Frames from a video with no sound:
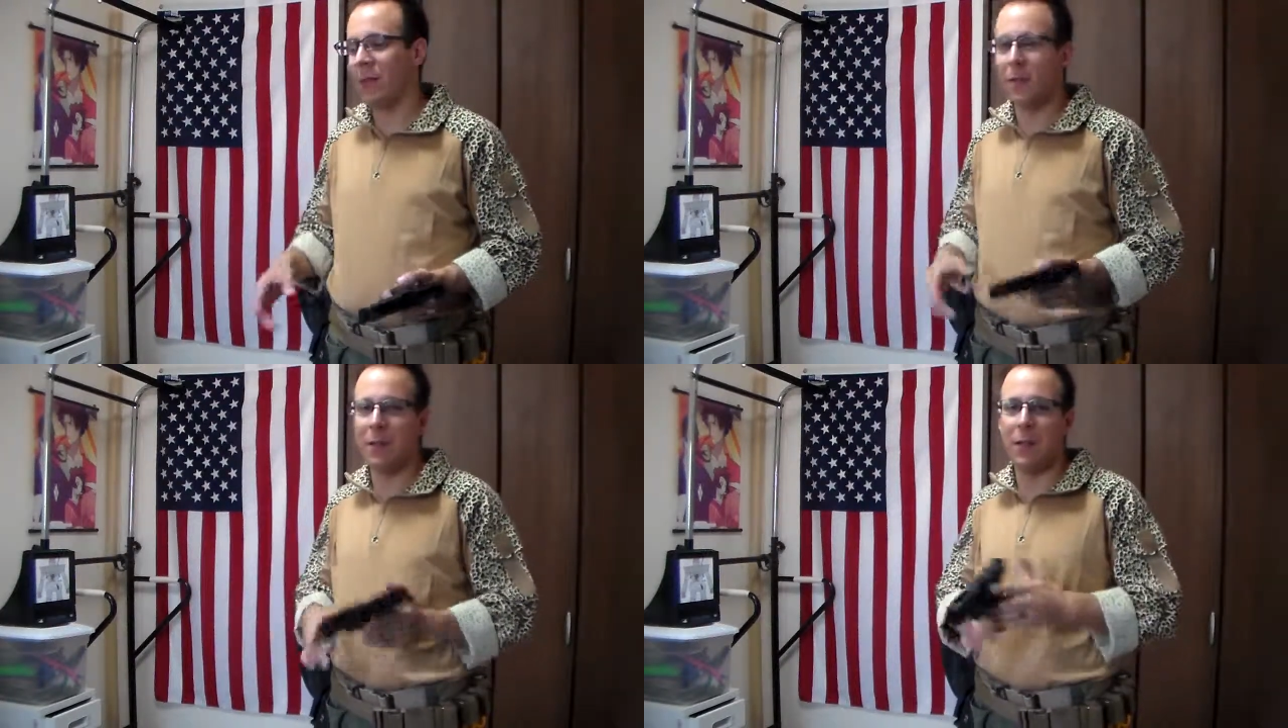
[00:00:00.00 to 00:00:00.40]

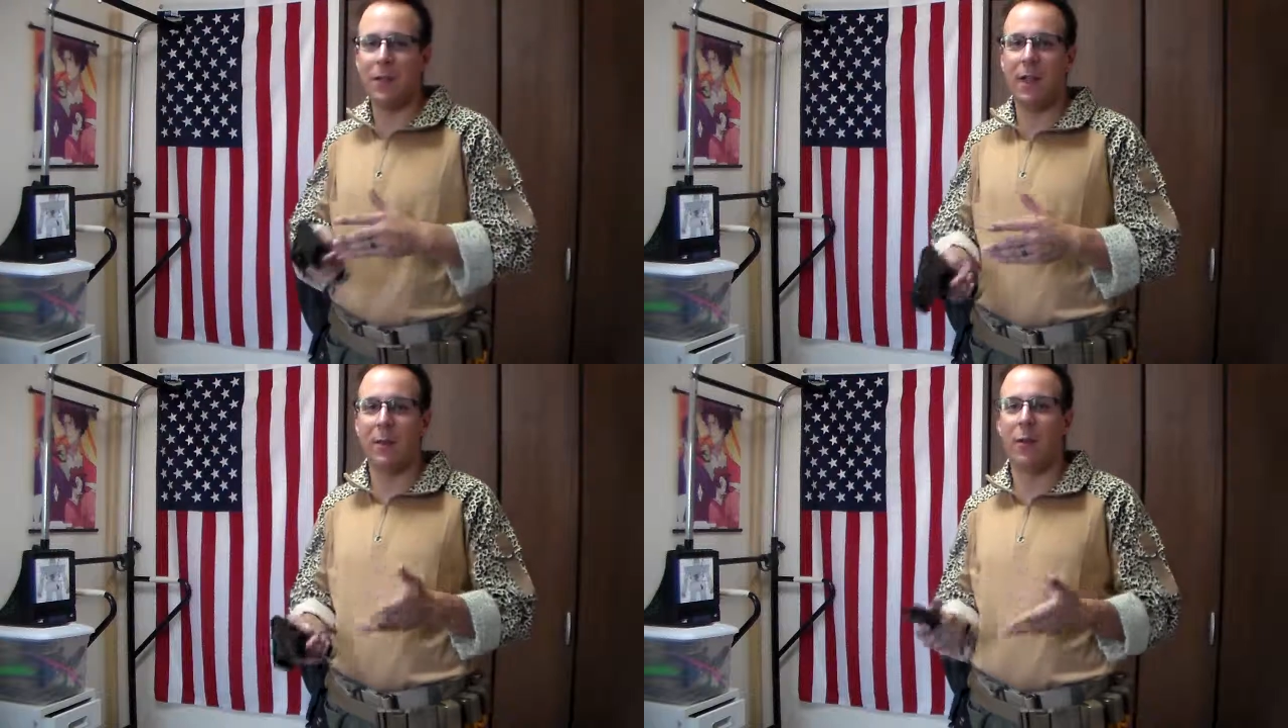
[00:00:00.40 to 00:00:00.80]
which
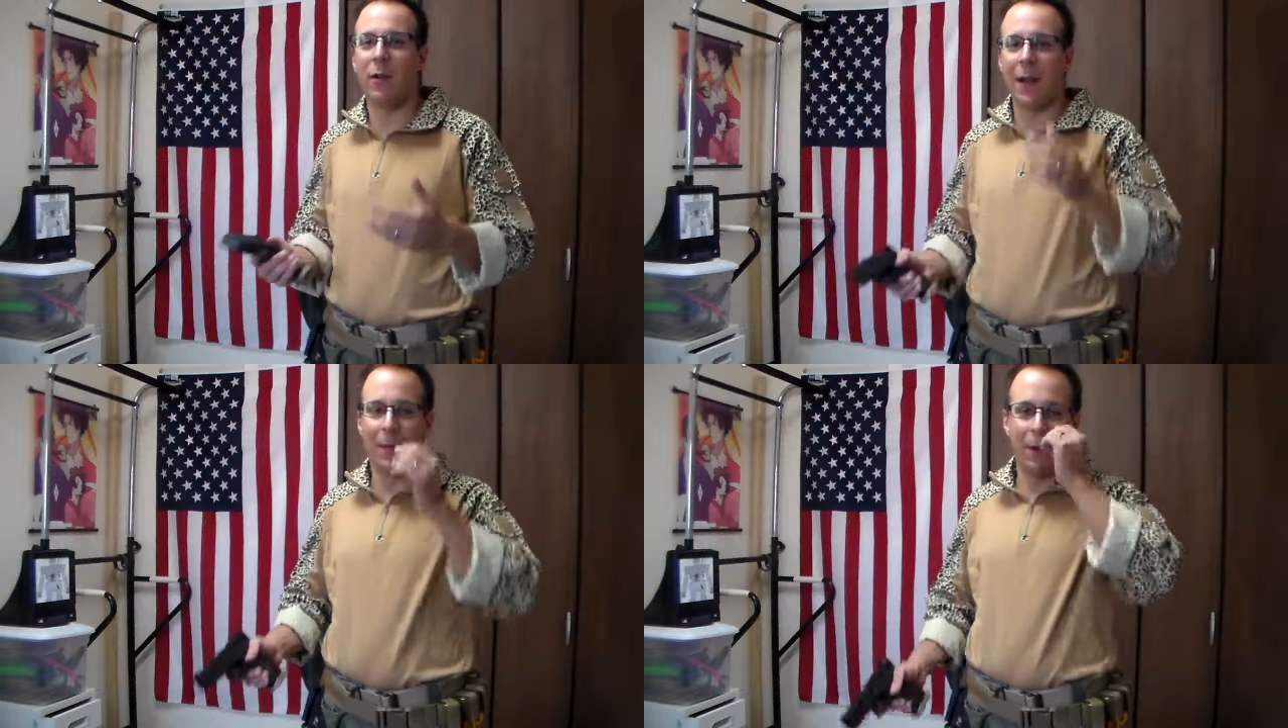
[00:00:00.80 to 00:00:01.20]
means you get
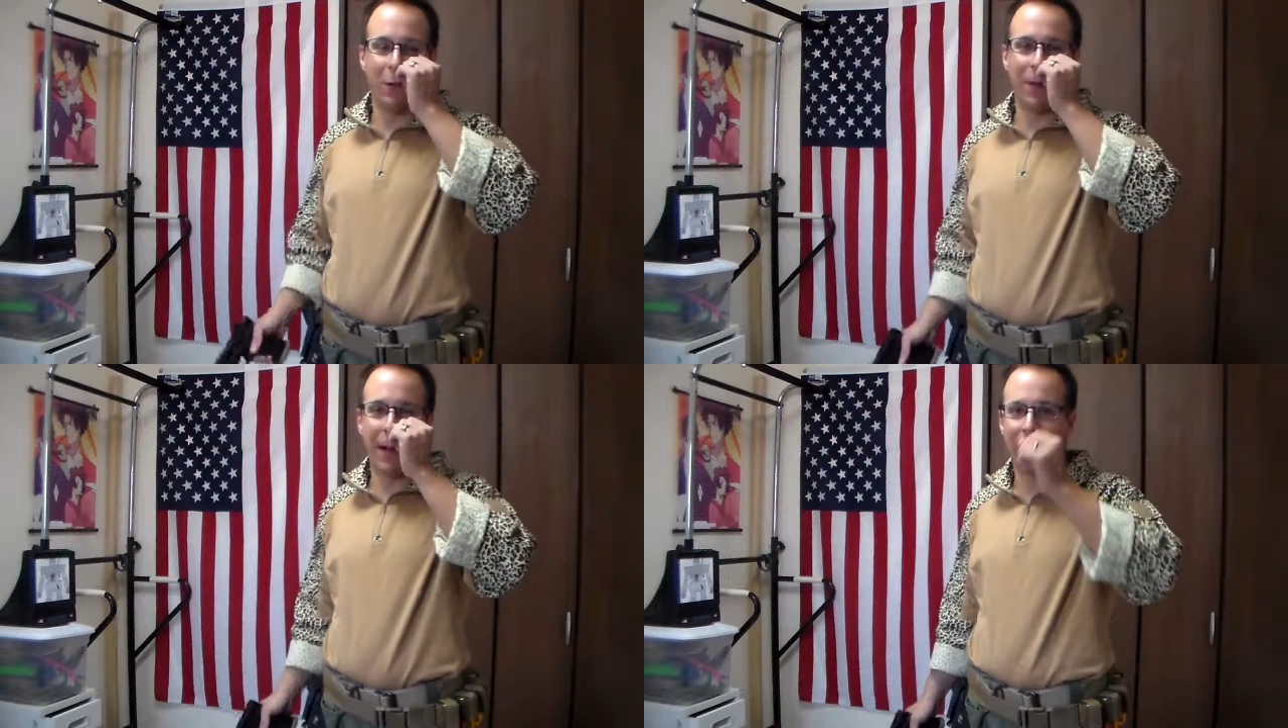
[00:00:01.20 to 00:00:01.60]
more ammo,
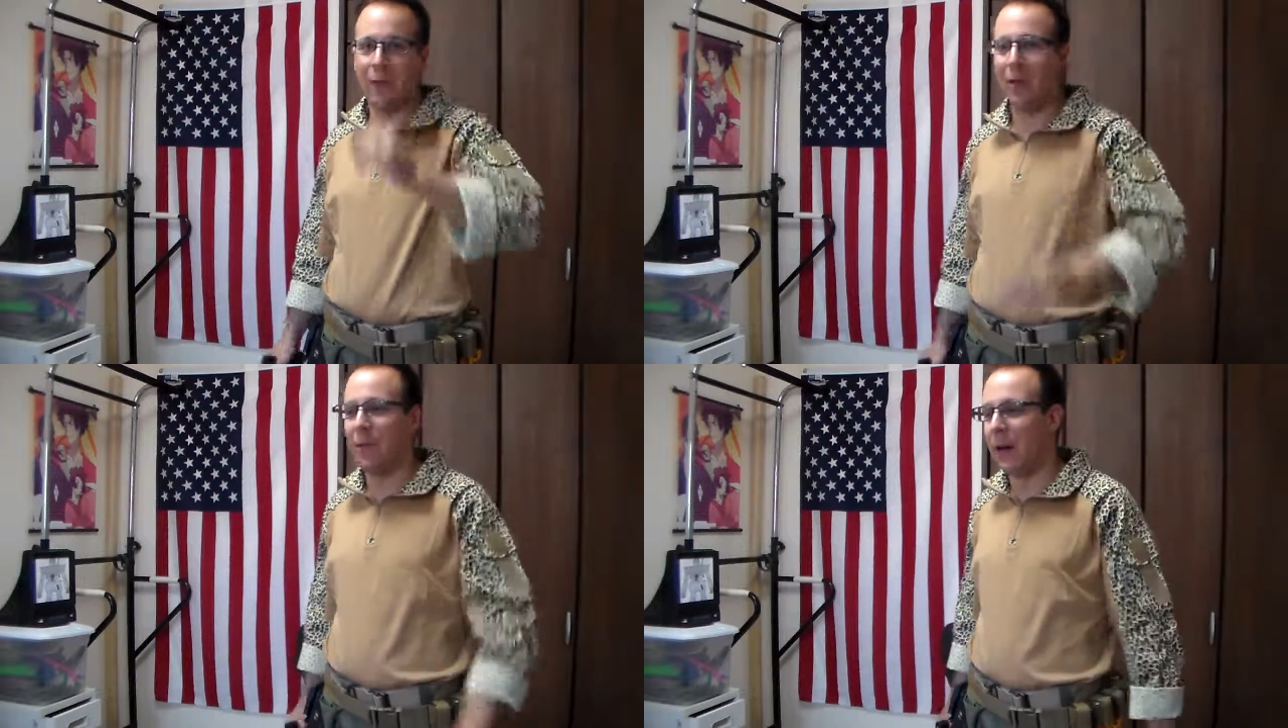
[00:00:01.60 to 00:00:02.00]
more bang
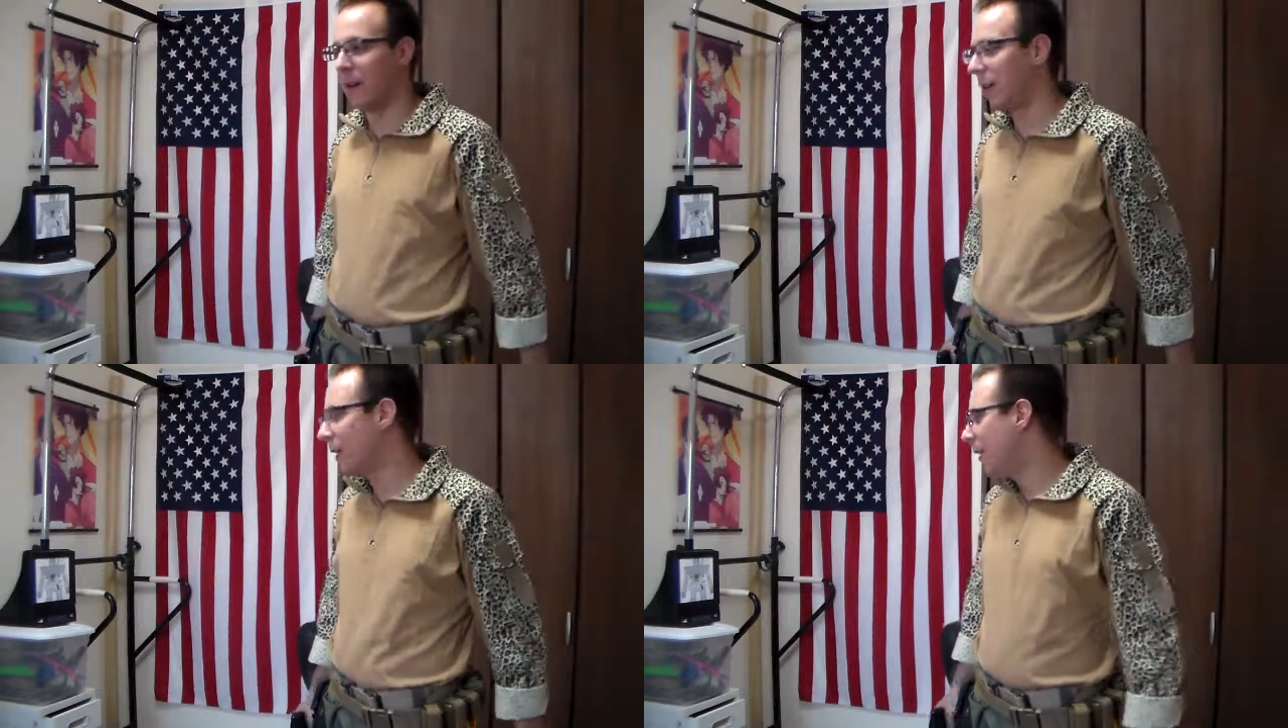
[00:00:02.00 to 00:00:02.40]
for your
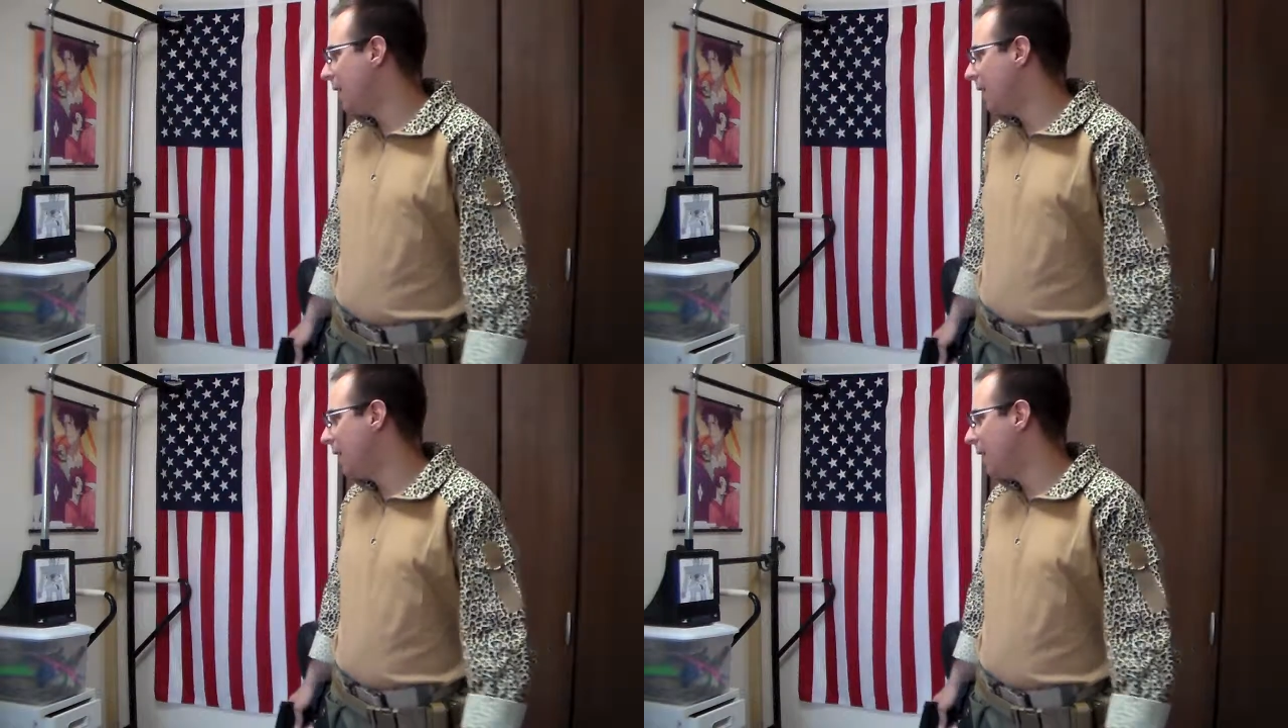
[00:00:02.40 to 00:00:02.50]
buck.